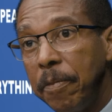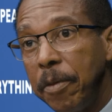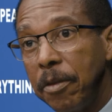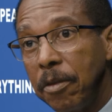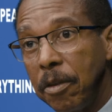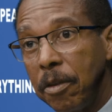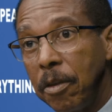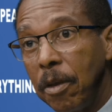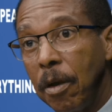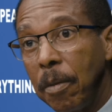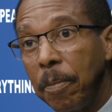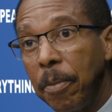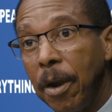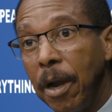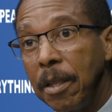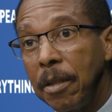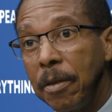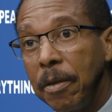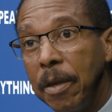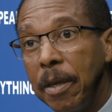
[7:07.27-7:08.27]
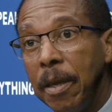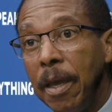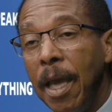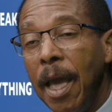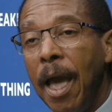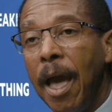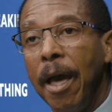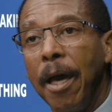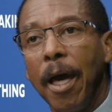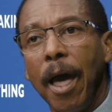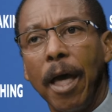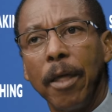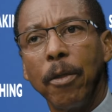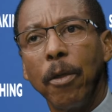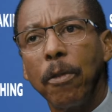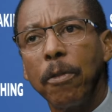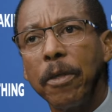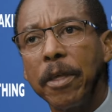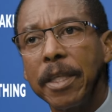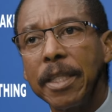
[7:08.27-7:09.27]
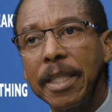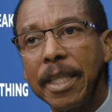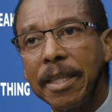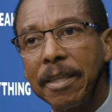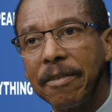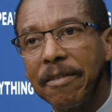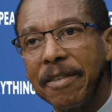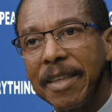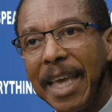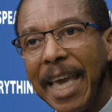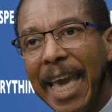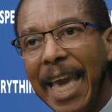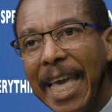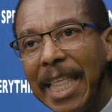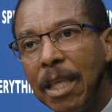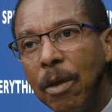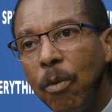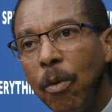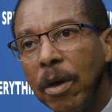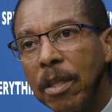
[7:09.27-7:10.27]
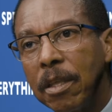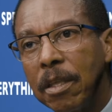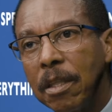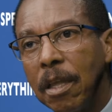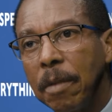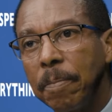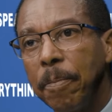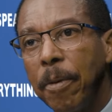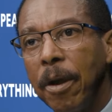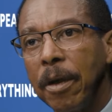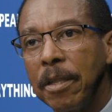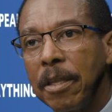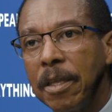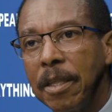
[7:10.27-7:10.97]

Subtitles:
is a young party. I don't think there's anyone in that party